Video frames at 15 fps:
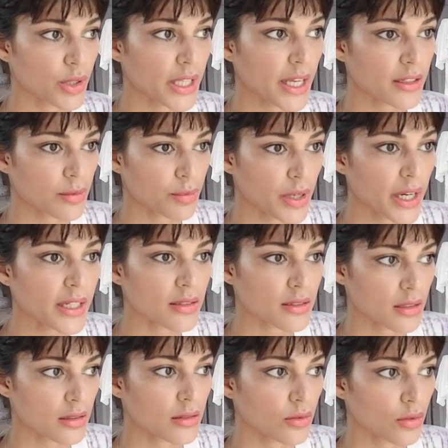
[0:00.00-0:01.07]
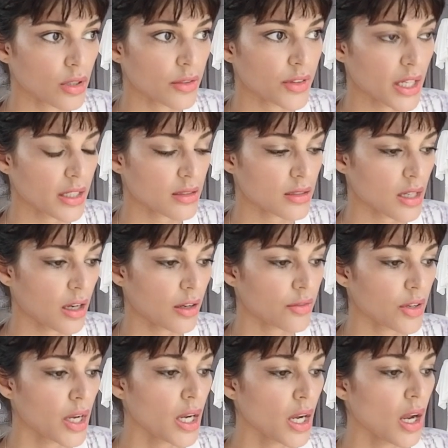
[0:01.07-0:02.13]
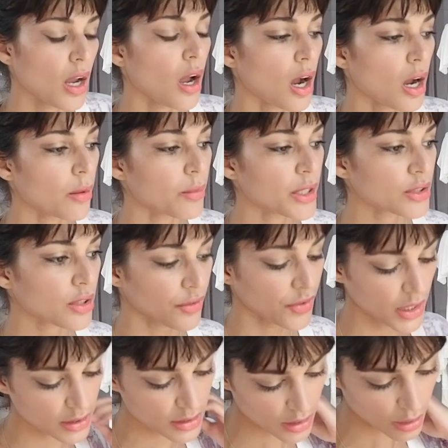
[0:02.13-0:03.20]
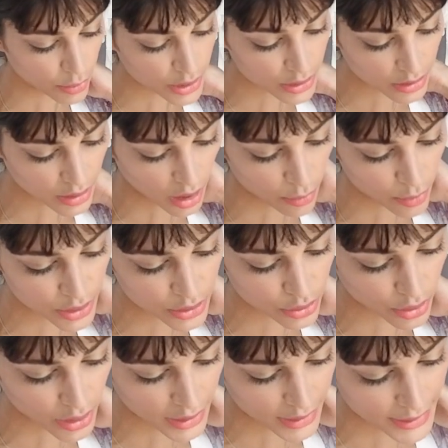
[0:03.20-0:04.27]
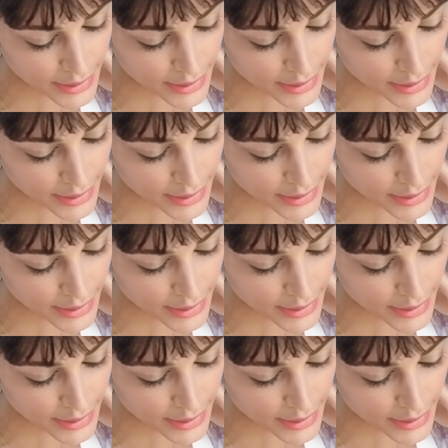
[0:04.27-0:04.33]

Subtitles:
We get depressed and all of that stuff. So firstly, I want to talk a